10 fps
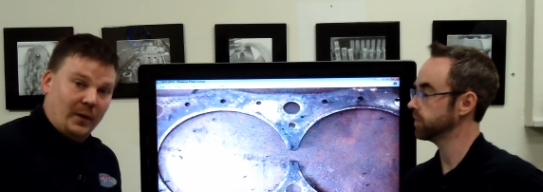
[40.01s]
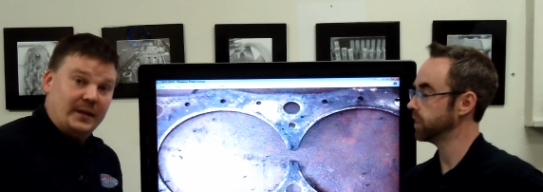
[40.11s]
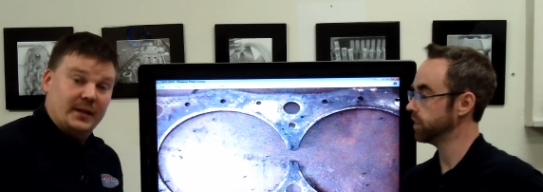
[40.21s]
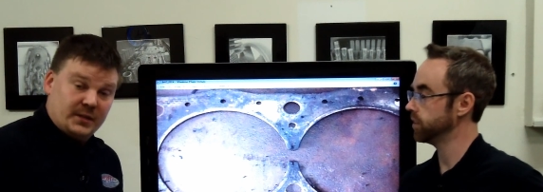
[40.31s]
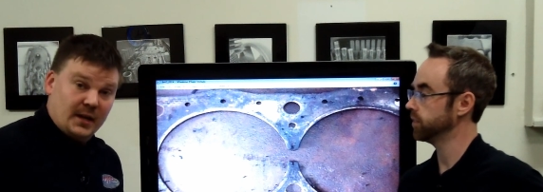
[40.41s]

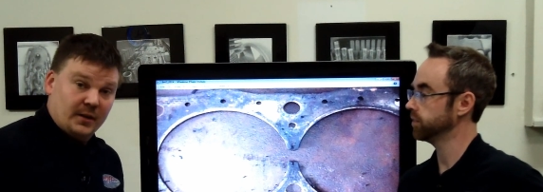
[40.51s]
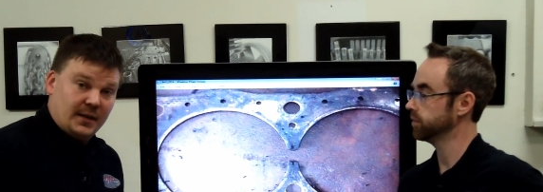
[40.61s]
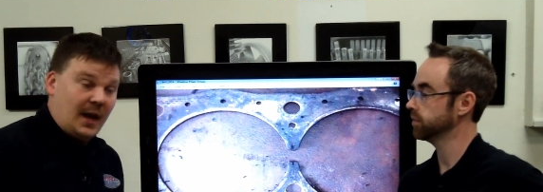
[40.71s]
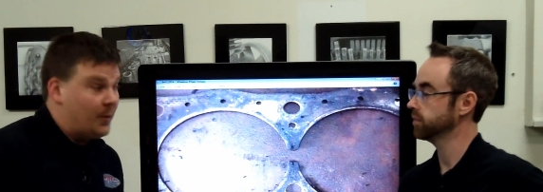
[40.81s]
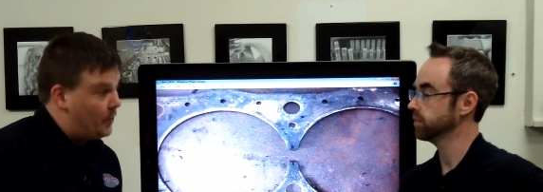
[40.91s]
Speaker 1: We did tear
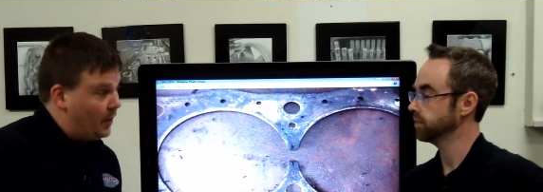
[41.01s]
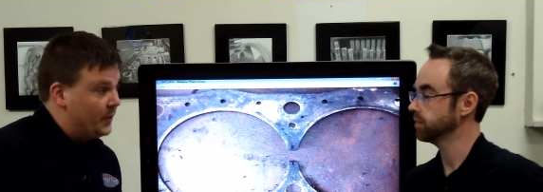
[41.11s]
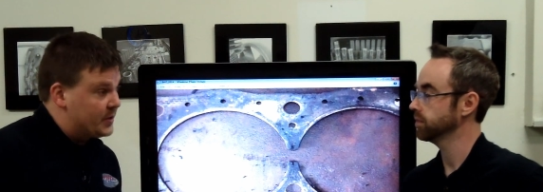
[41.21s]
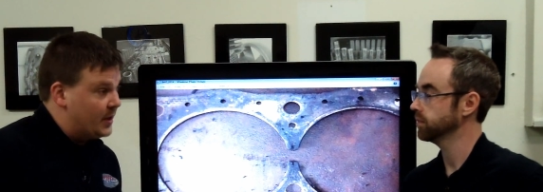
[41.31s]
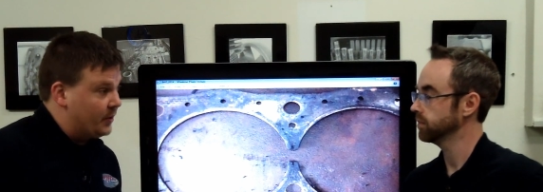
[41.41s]
it down. We
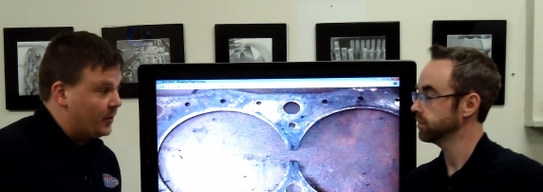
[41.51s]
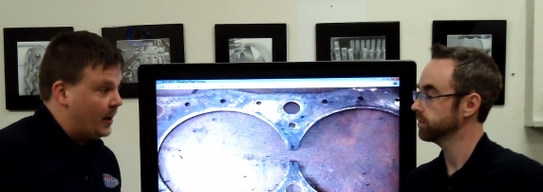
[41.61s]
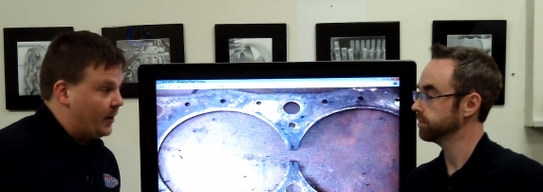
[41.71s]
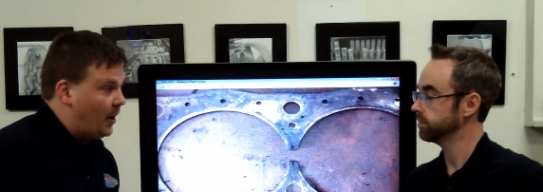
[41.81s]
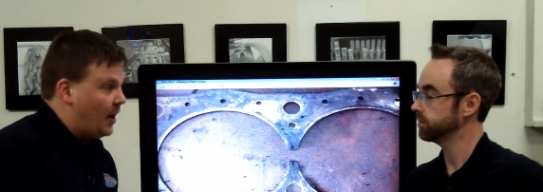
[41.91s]
pulled the cylinder
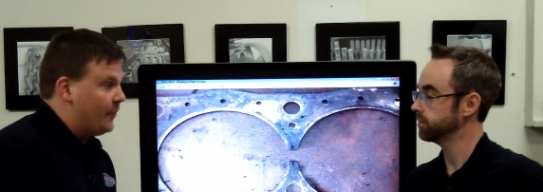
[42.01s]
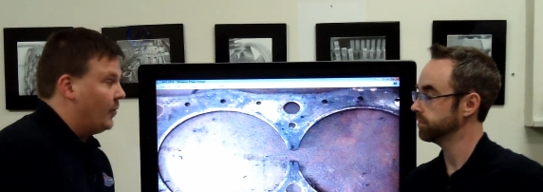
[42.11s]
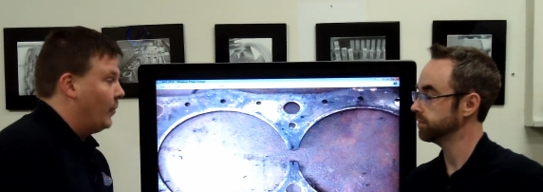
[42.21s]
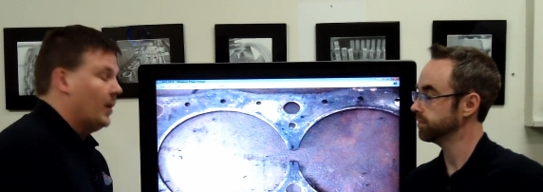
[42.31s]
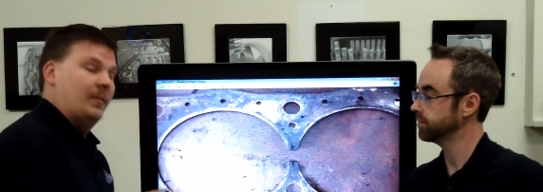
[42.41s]
head
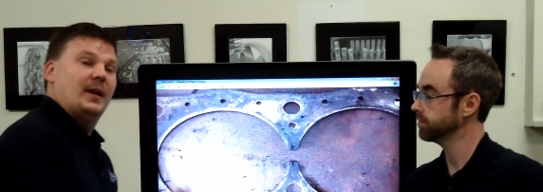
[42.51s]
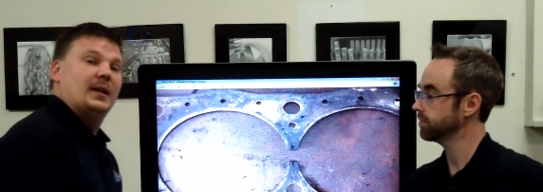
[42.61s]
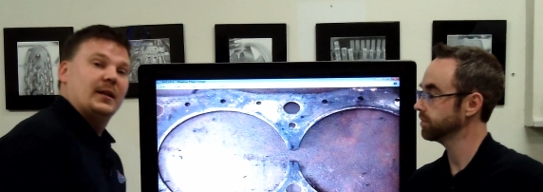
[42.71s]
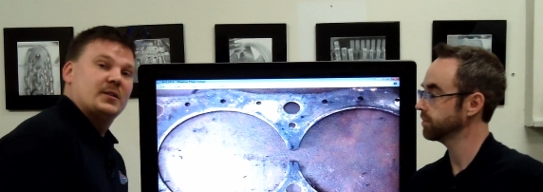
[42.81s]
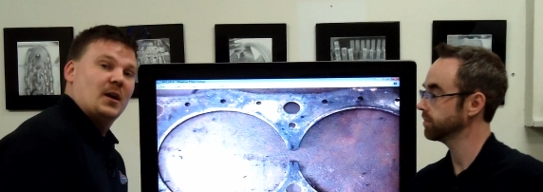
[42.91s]
off and we
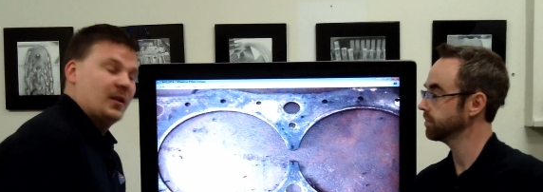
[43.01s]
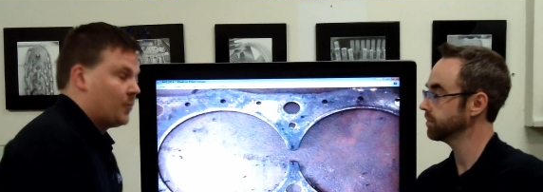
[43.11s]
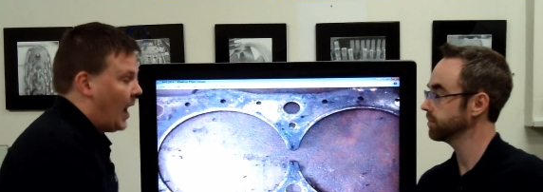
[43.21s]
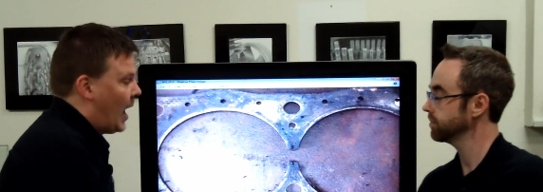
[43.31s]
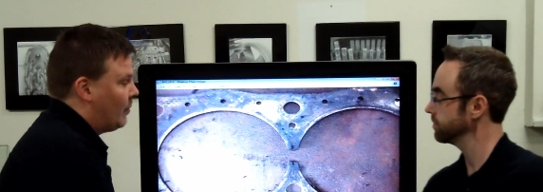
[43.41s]
immediately saw the
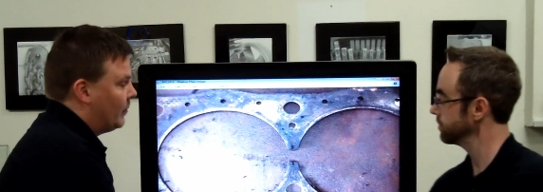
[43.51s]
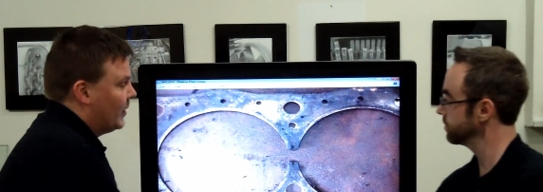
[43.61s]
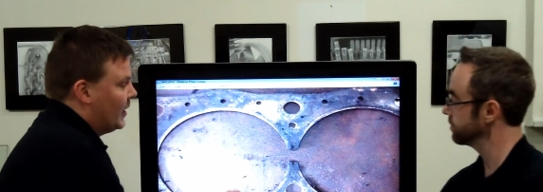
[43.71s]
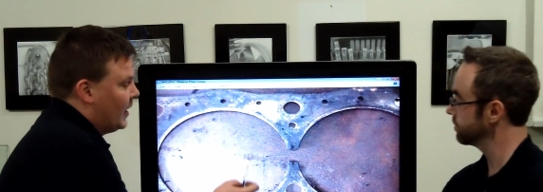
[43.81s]
problem.